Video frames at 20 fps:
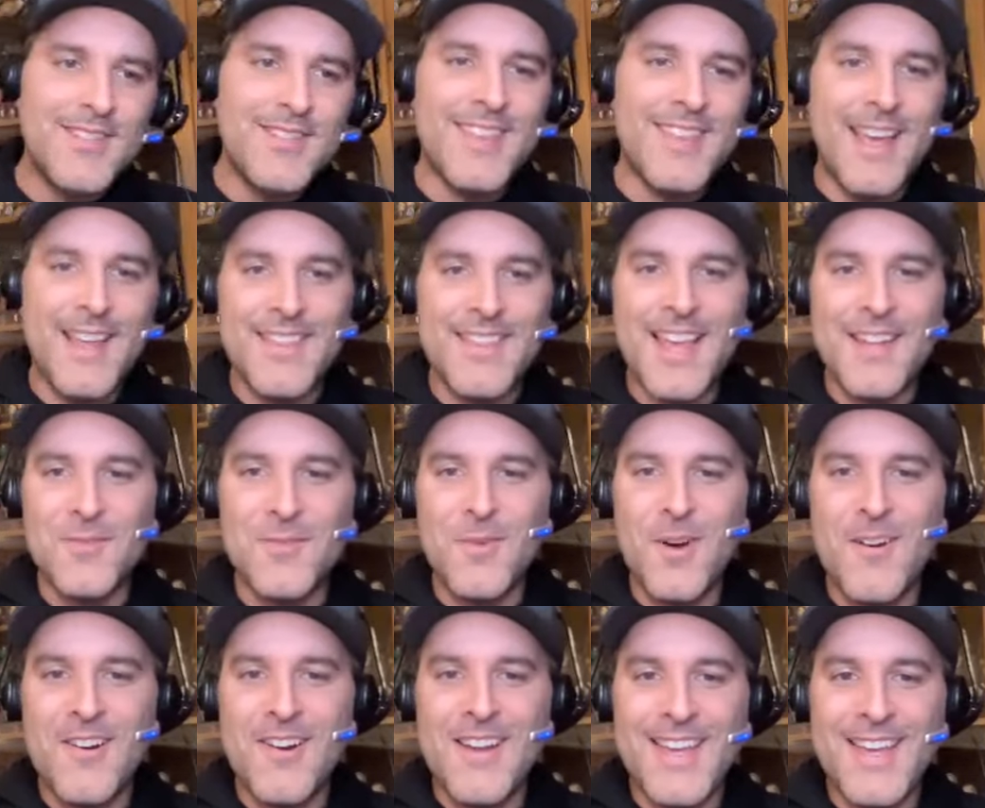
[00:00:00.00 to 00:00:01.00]
That, that's
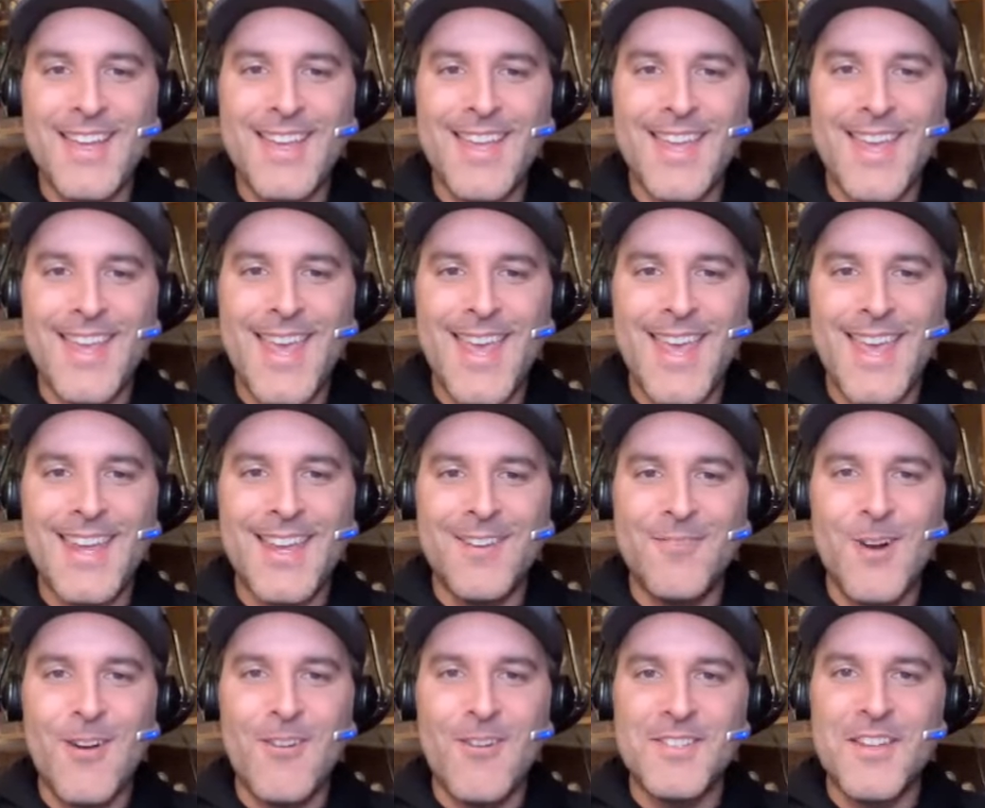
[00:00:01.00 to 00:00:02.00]
where uh, it can
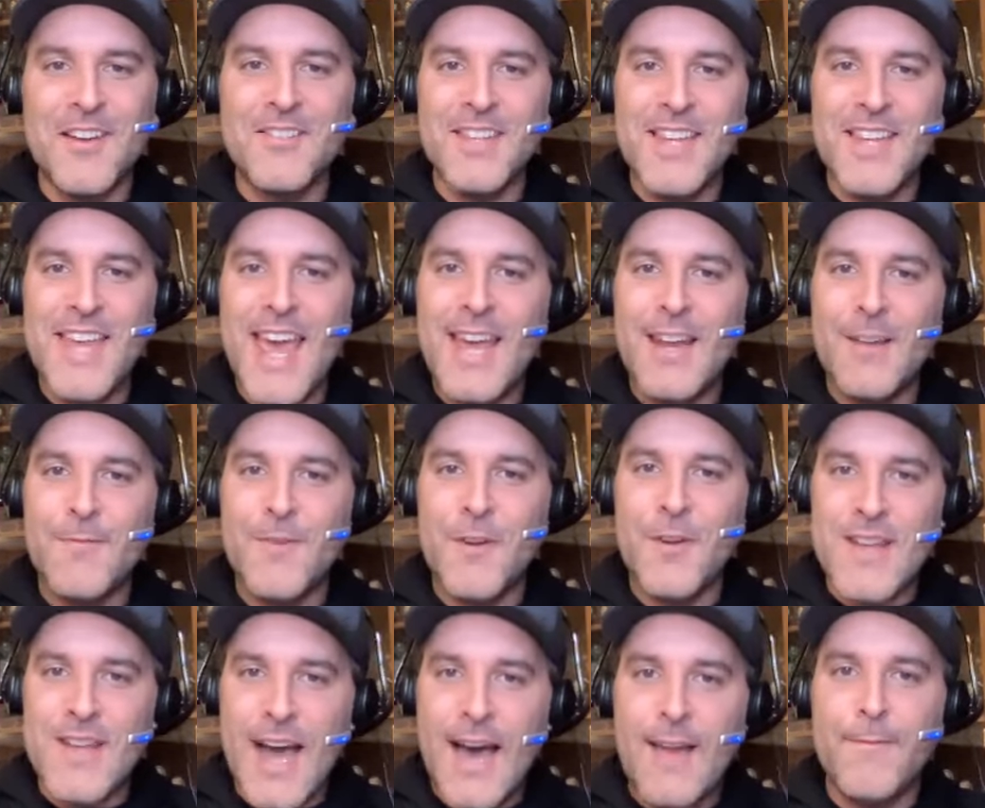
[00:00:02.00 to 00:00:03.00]
rear its ugly head if
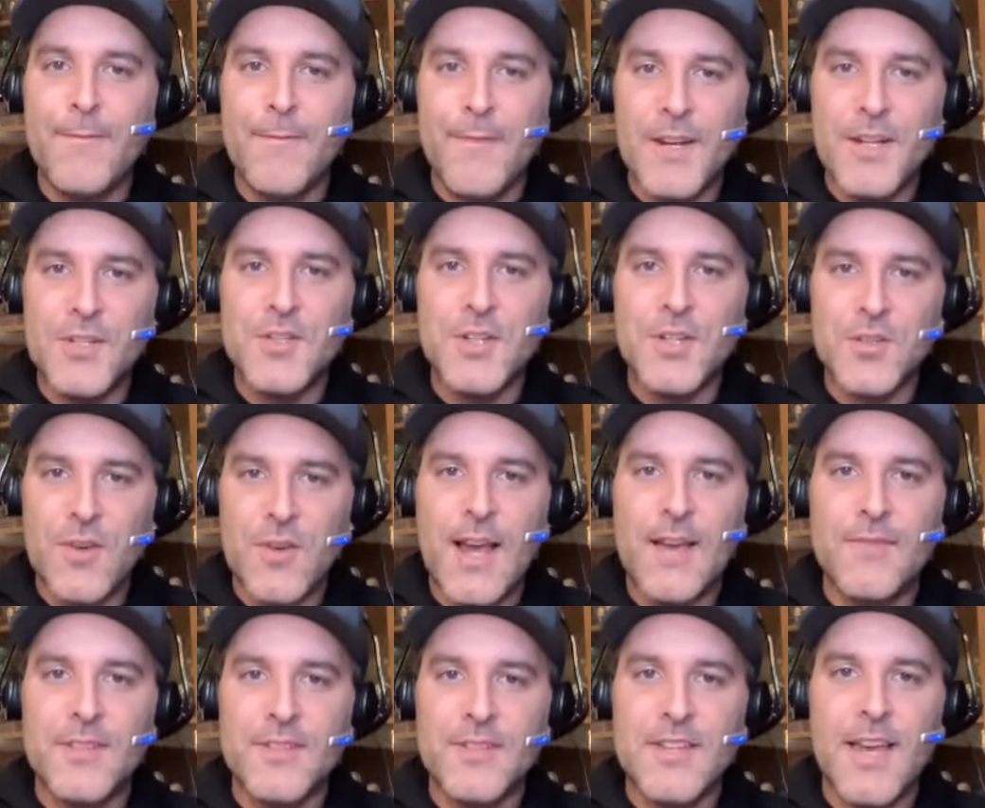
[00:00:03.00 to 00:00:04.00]
you're not finishing
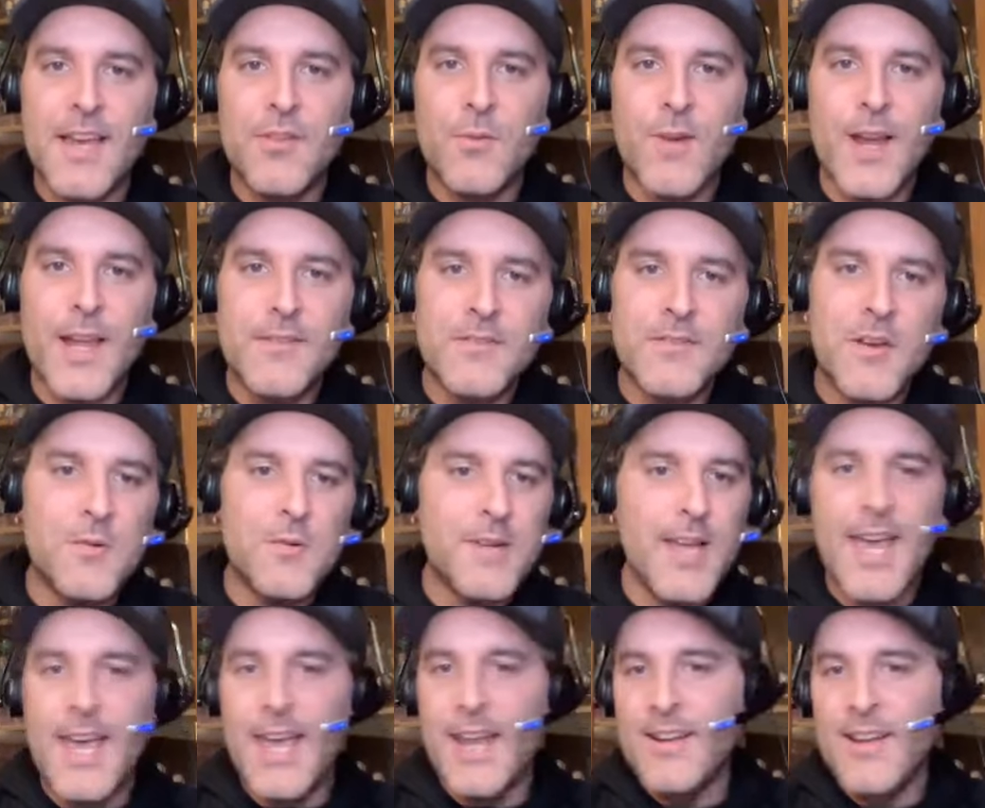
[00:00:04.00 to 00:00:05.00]
drives inside the red zone,
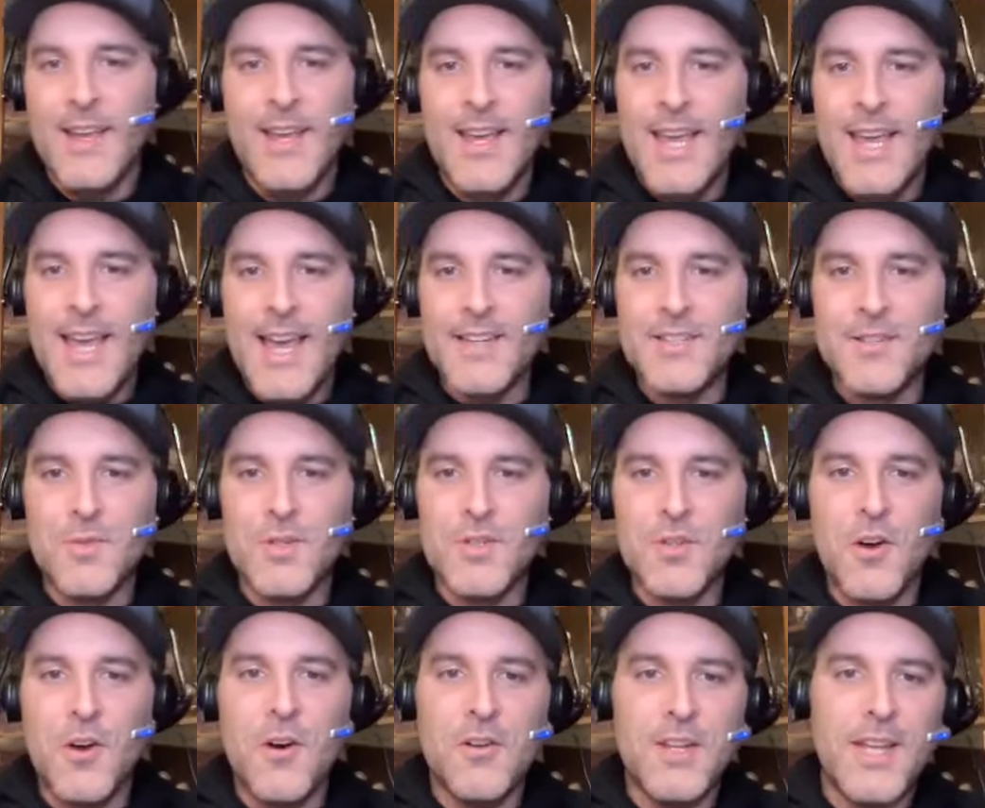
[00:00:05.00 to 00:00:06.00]
and as a
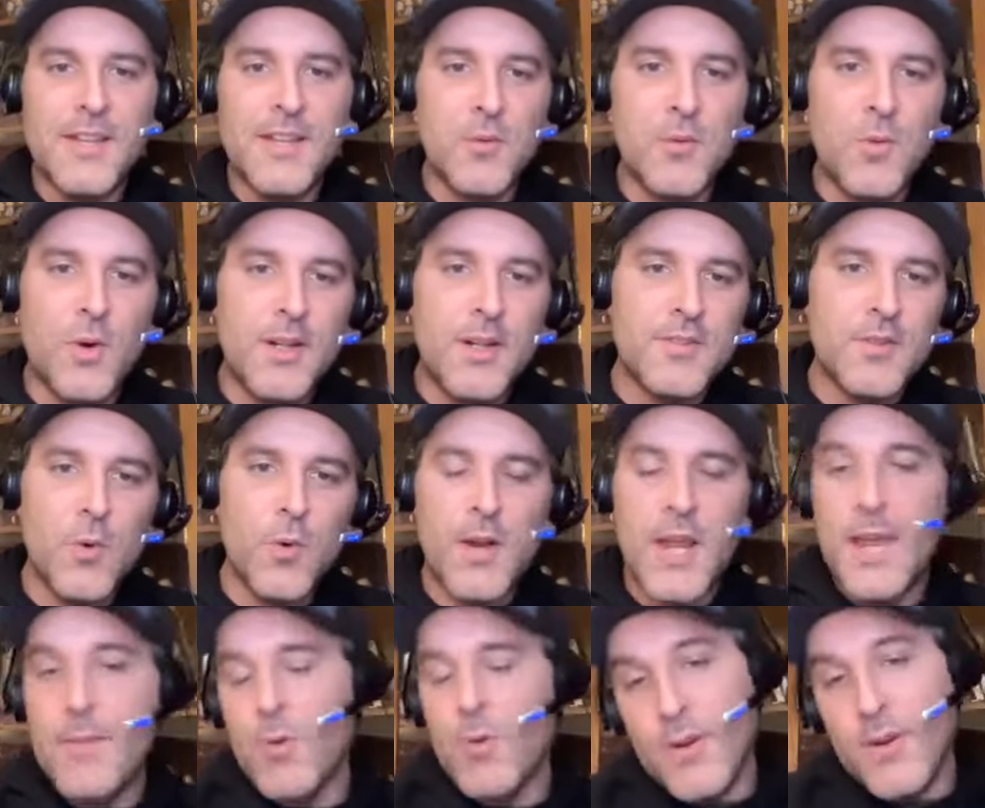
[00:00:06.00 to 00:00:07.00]
result, it's a one-score
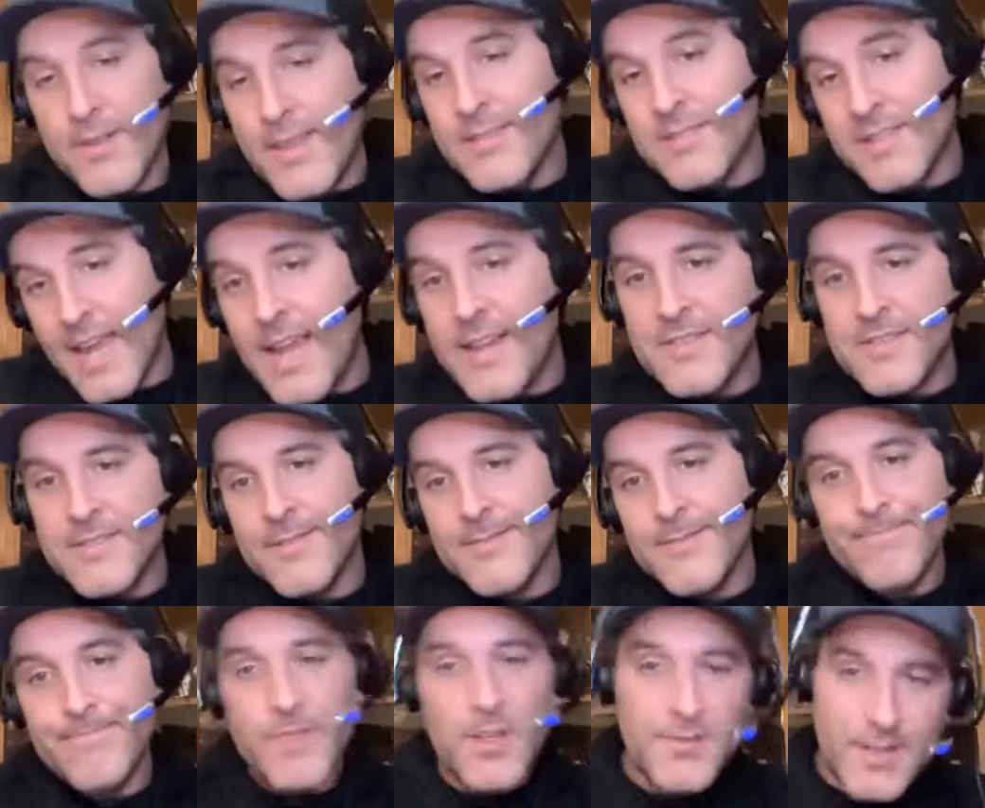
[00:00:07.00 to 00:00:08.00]
game, or in this case,
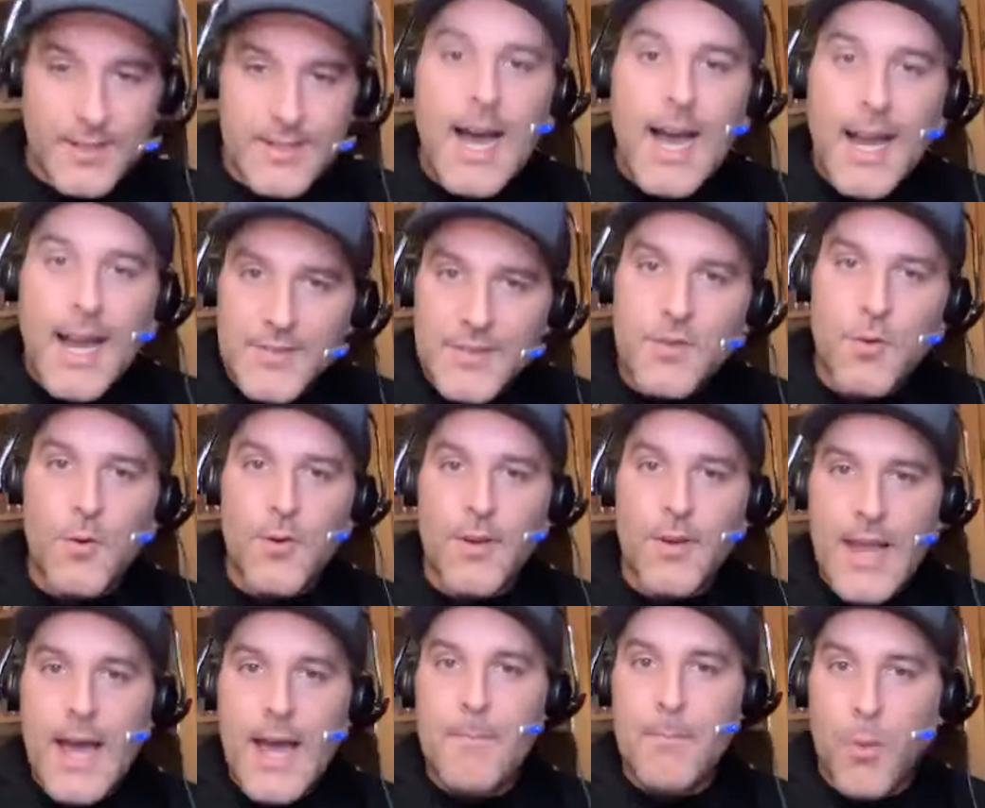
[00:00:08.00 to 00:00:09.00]
it was a nine-score, a
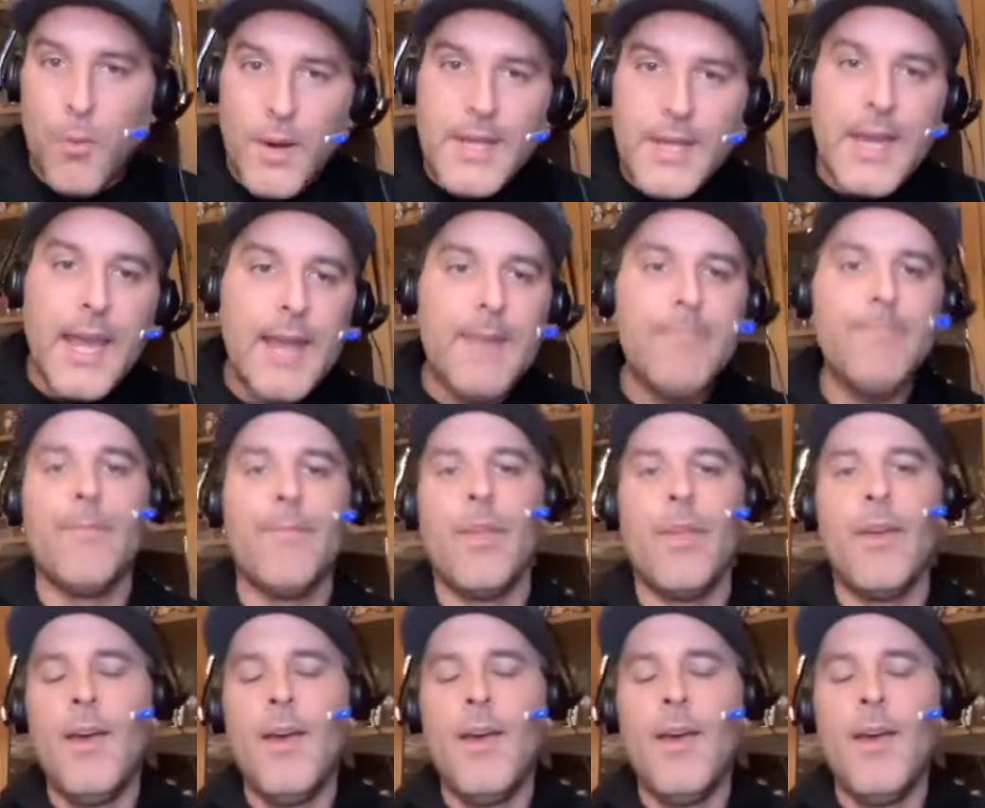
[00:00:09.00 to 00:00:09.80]
nine-point game.